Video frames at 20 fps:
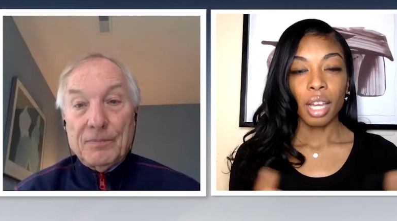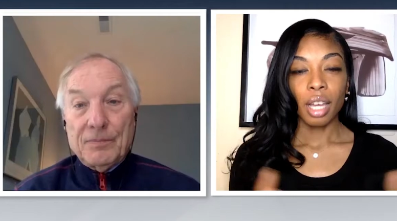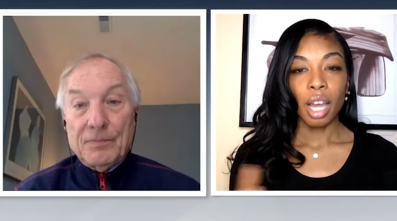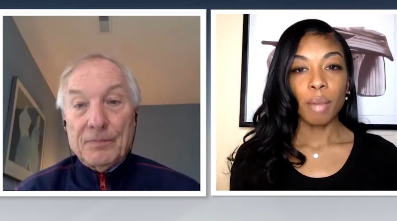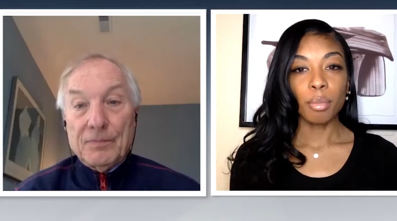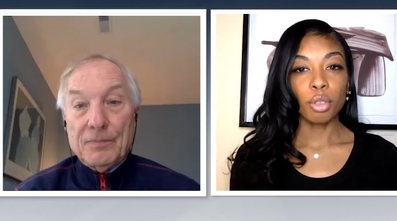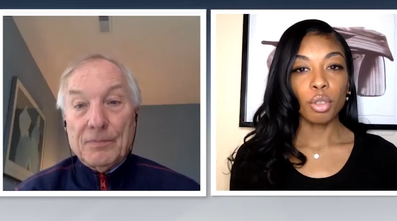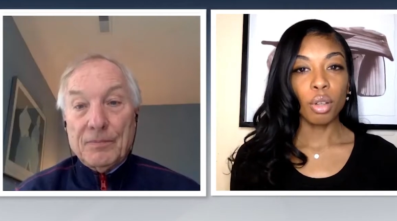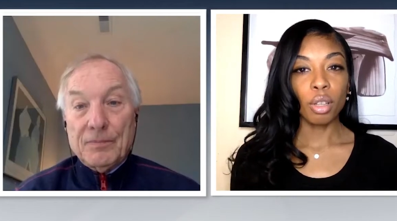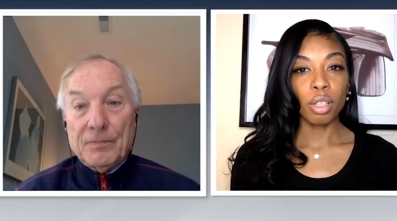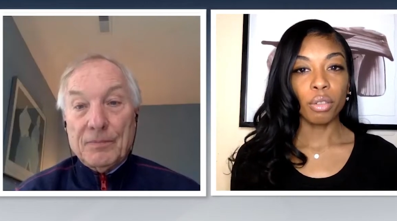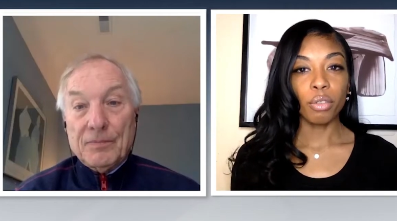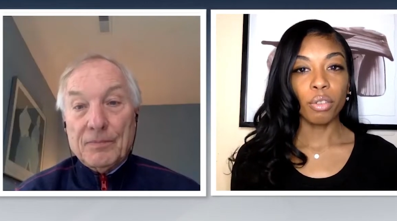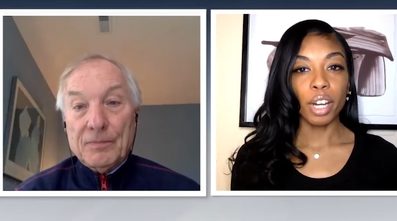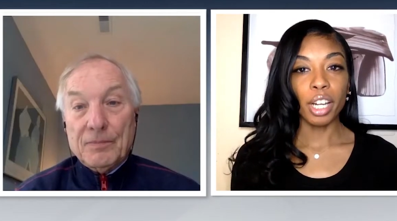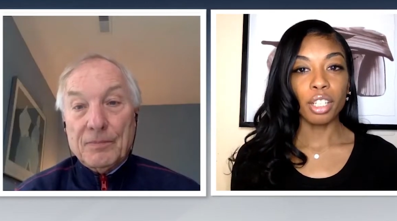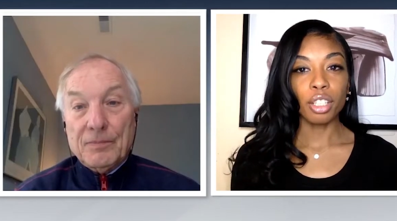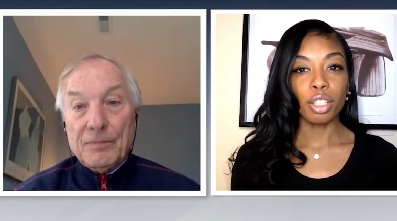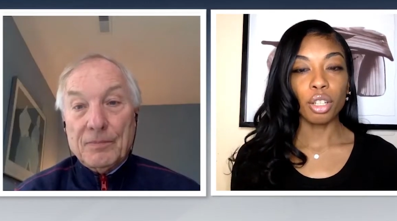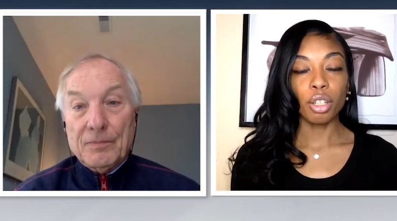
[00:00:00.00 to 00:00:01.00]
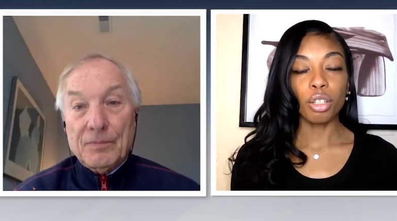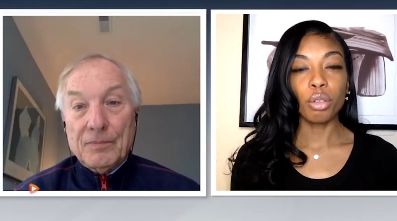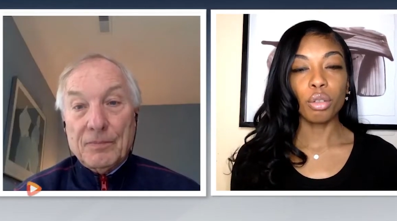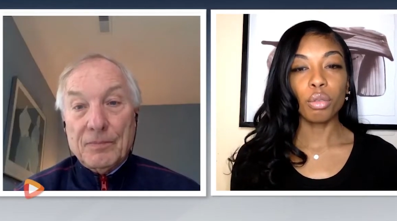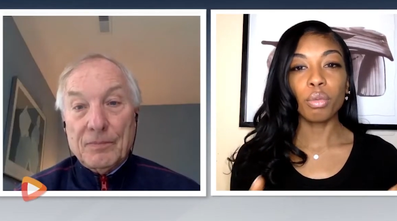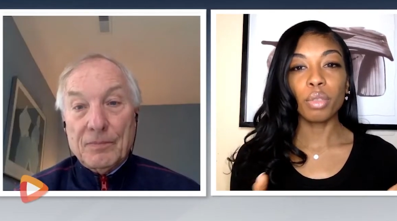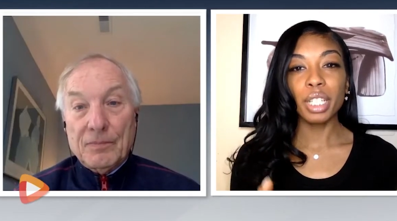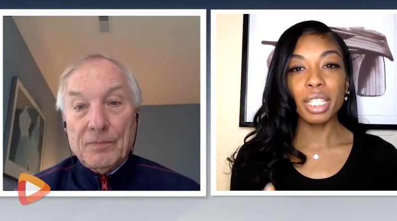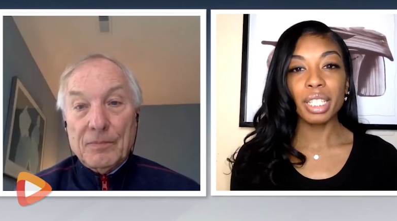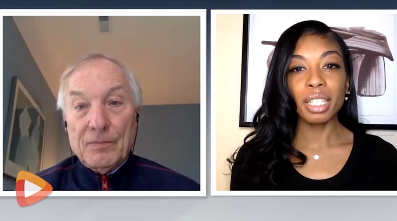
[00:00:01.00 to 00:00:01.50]
Speaker 1: Comptroller Franchot,
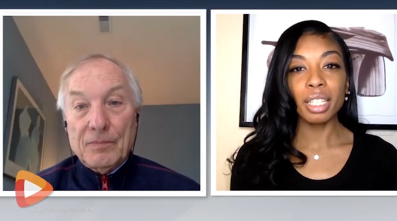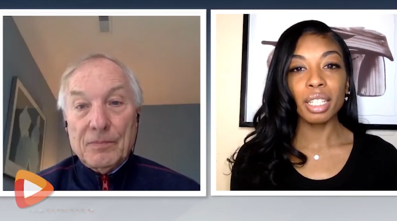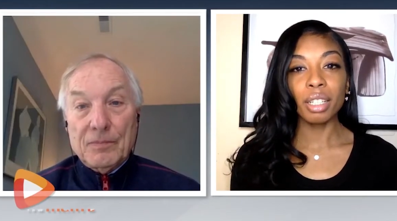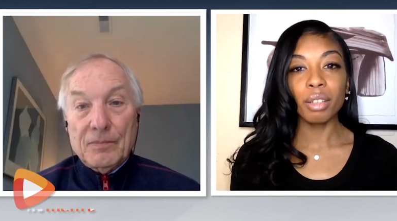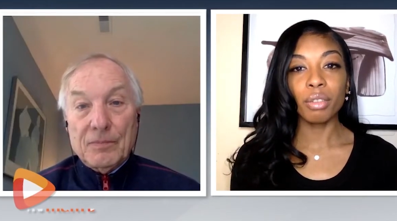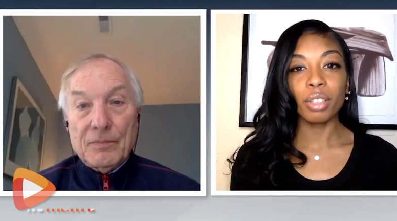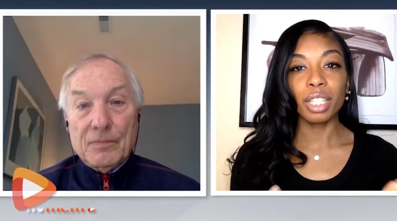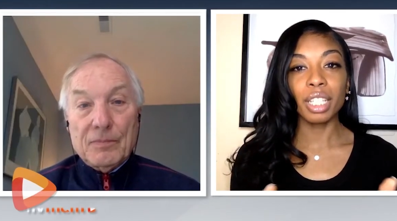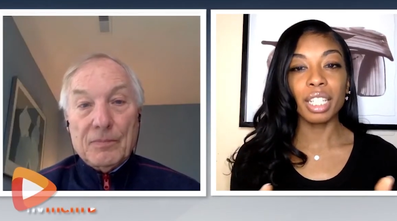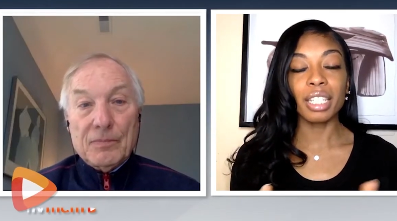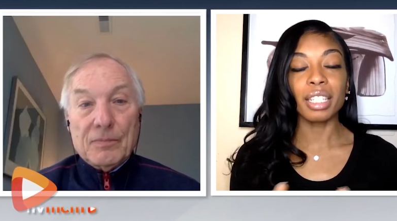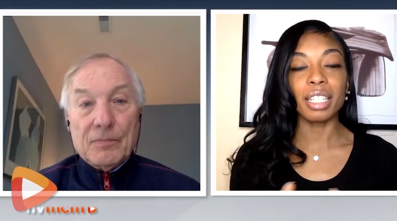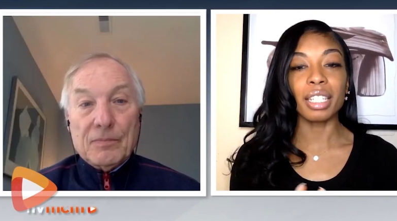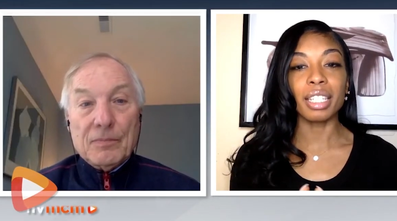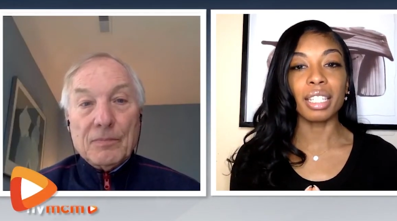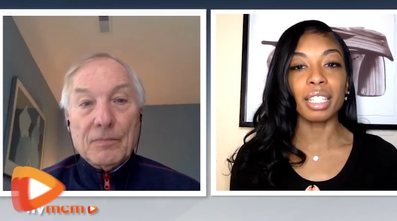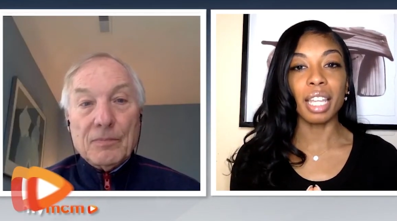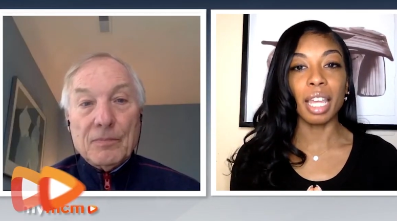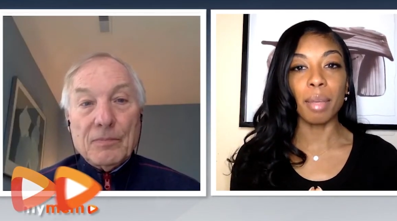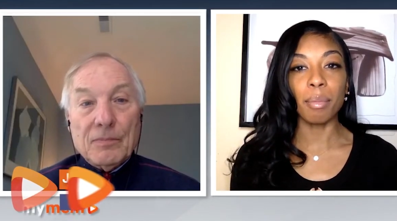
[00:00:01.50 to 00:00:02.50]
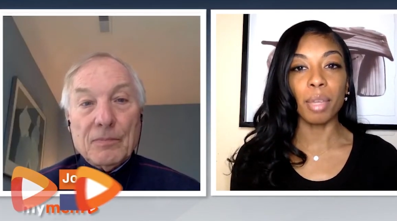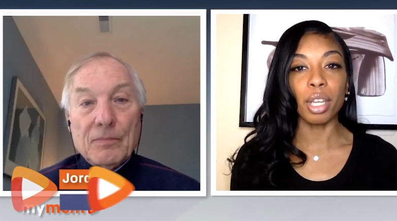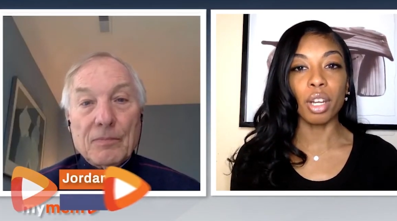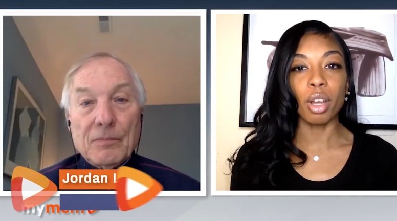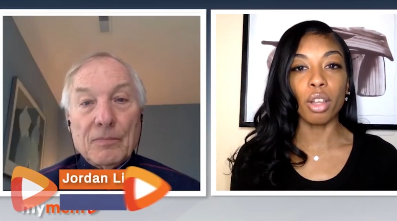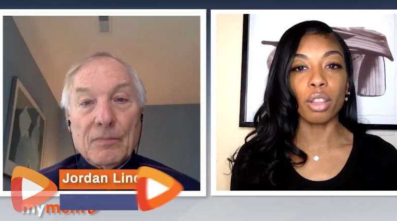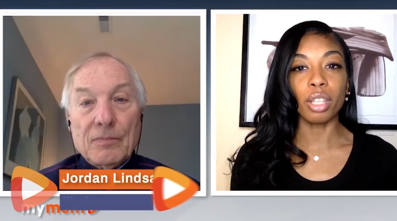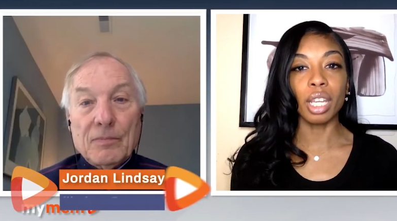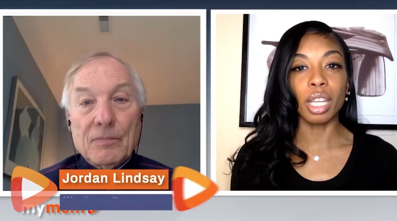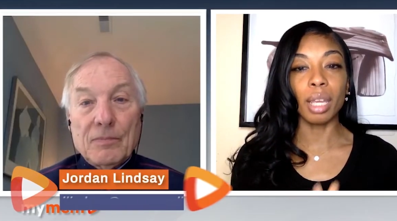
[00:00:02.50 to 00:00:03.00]
you recently released a
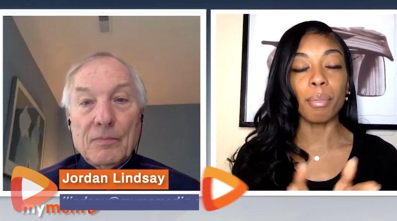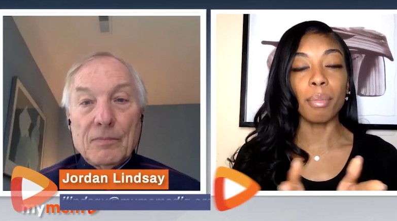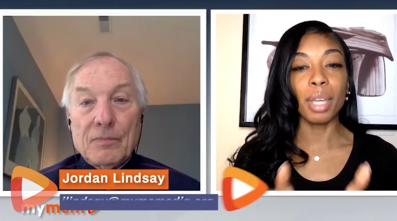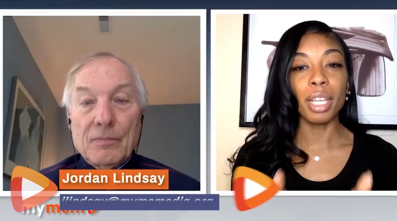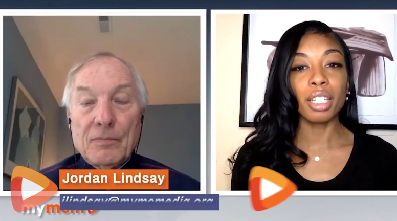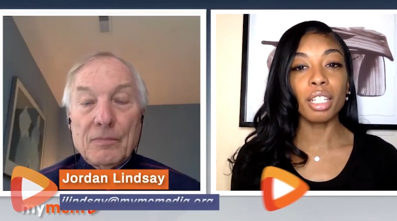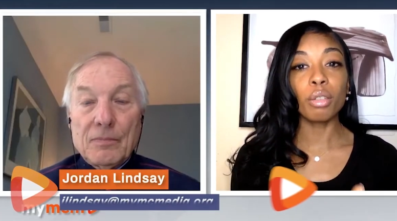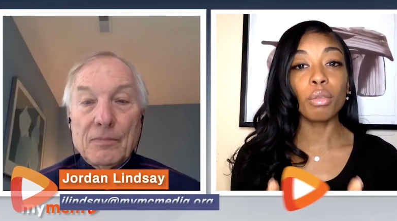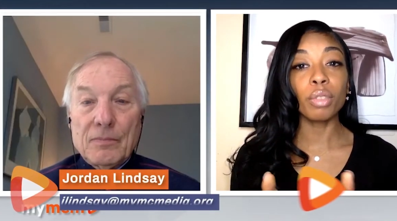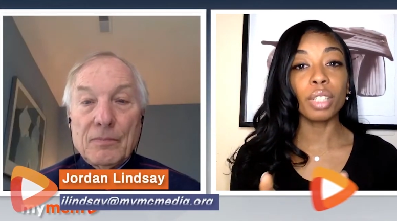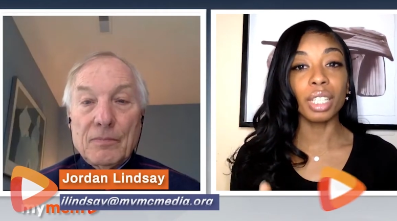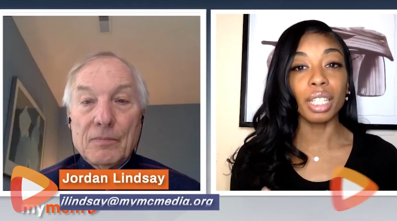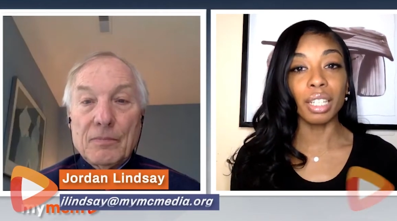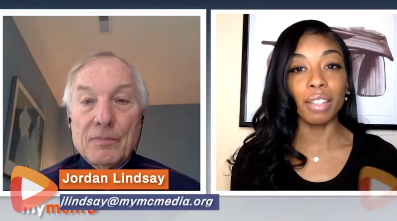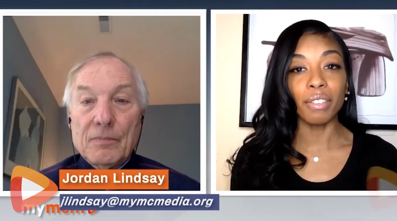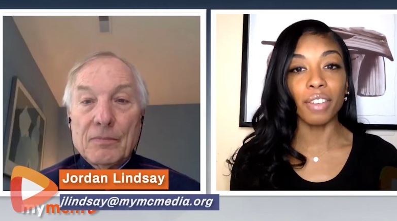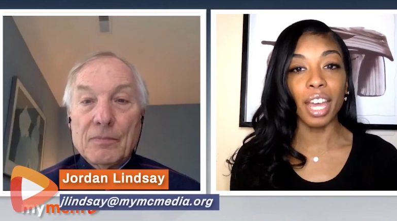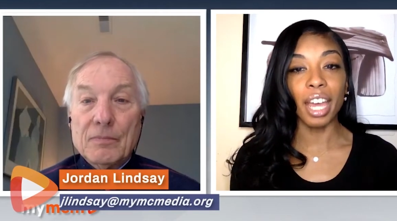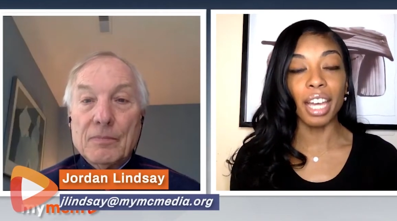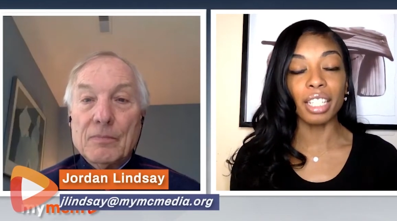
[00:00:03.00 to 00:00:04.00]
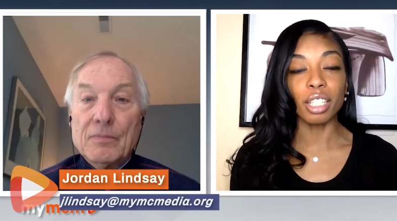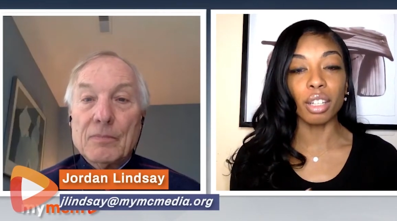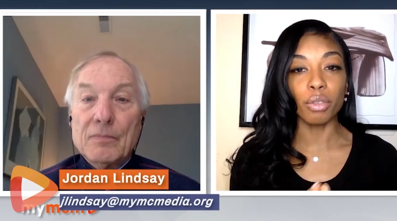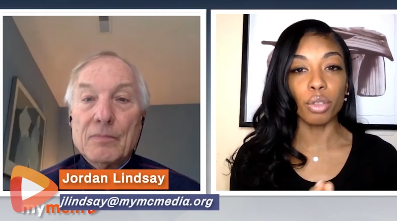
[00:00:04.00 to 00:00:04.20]
statement on the Amended Relief Act